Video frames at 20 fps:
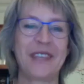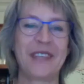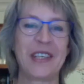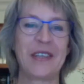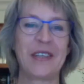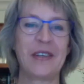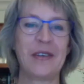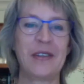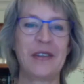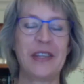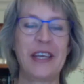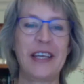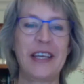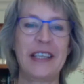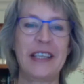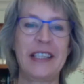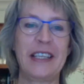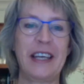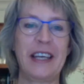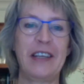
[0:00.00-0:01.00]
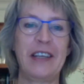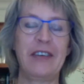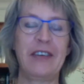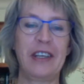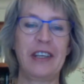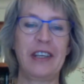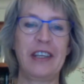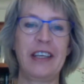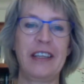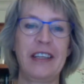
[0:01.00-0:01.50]
Well, thanks, Lana.
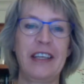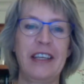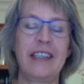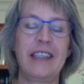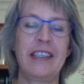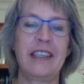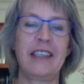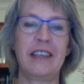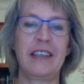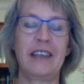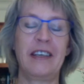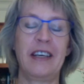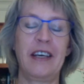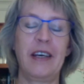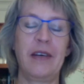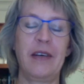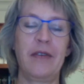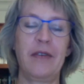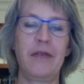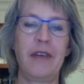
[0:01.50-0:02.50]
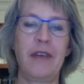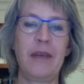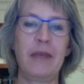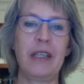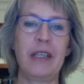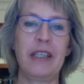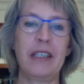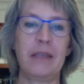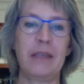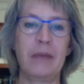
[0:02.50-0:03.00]
I think that's a
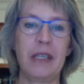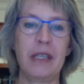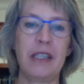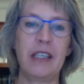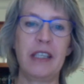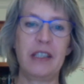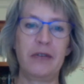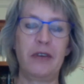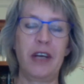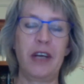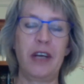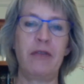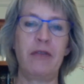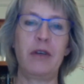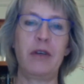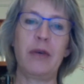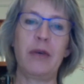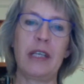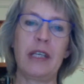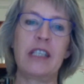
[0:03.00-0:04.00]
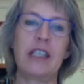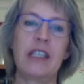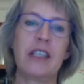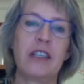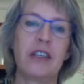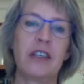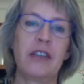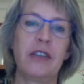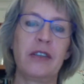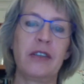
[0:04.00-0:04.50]
fabulous message for everyone
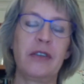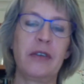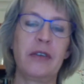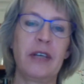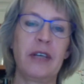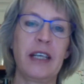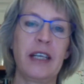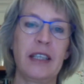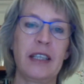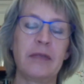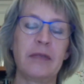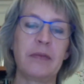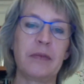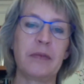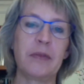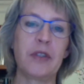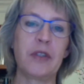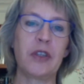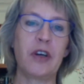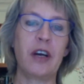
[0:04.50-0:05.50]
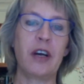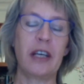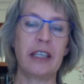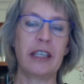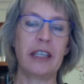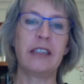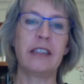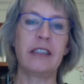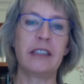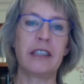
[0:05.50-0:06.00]
to try
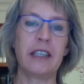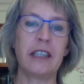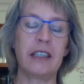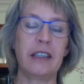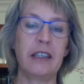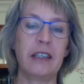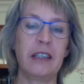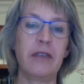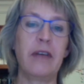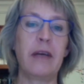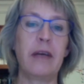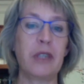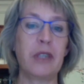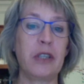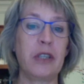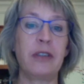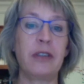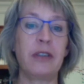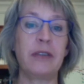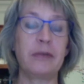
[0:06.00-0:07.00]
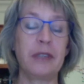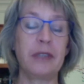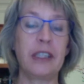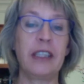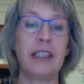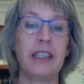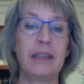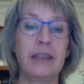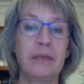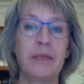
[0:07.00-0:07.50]
and live up to,
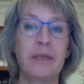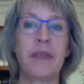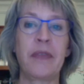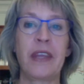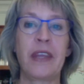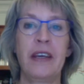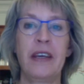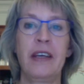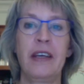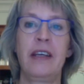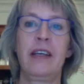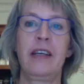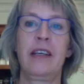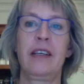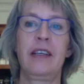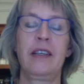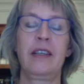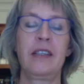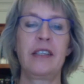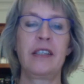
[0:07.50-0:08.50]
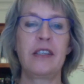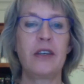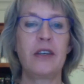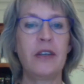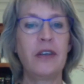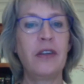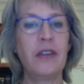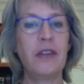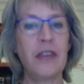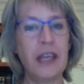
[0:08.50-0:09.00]
really.
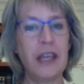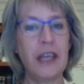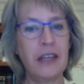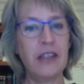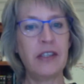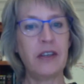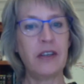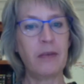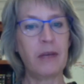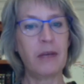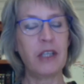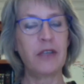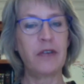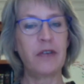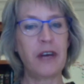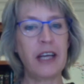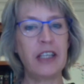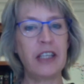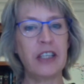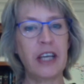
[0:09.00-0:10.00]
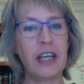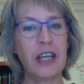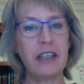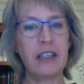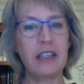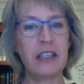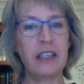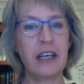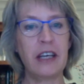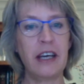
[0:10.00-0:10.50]
So thank you so much for our chat
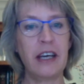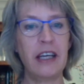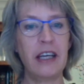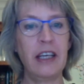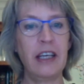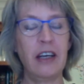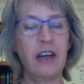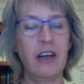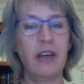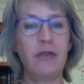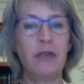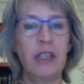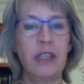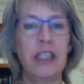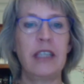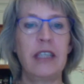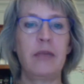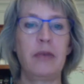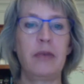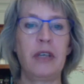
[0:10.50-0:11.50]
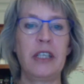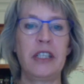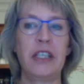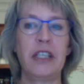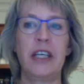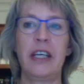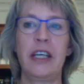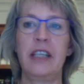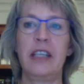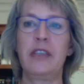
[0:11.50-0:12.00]
today. I really
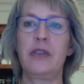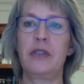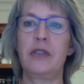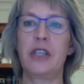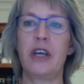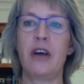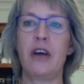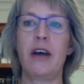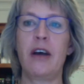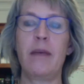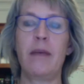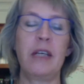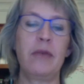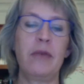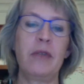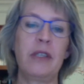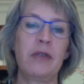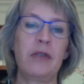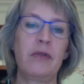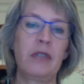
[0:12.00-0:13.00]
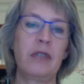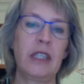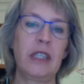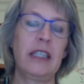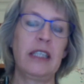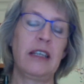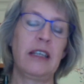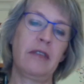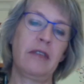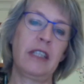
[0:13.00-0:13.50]
appreciate your time, and it was really
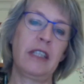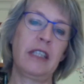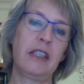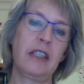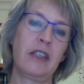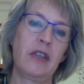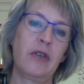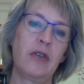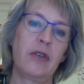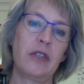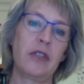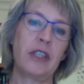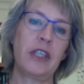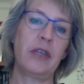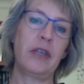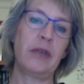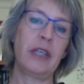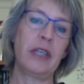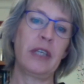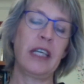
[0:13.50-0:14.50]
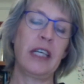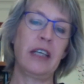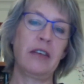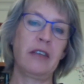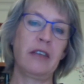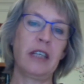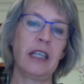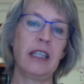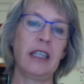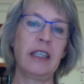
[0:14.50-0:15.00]
lovely to talk to you and
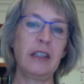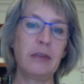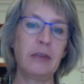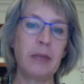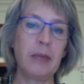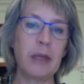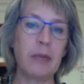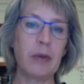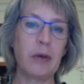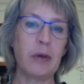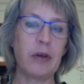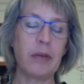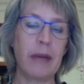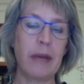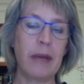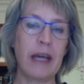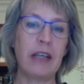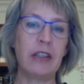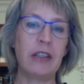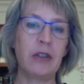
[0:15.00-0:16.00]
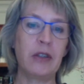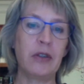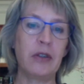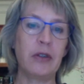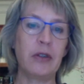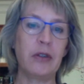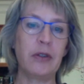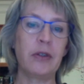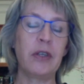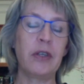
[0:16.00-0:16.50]
hear a little bit more about
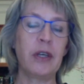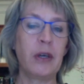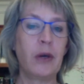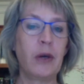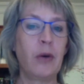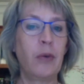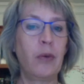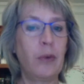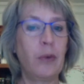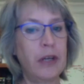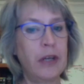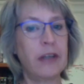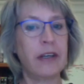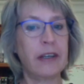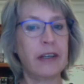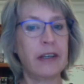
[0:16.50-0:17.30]
your work.